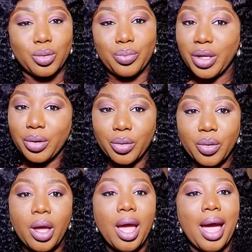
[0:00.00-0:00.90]
you're so in love with
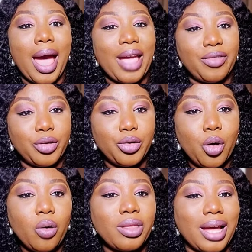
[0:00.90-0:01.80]
someone,
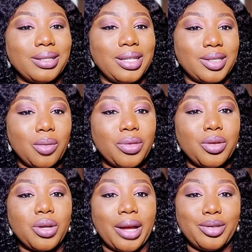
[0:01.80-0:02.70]
the world doesn't
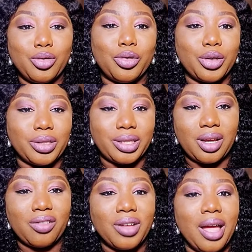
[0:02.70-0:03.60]
matter. It's you
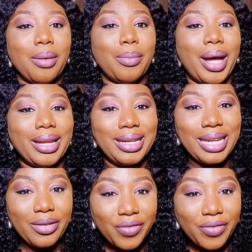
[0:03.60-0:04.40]
two for life.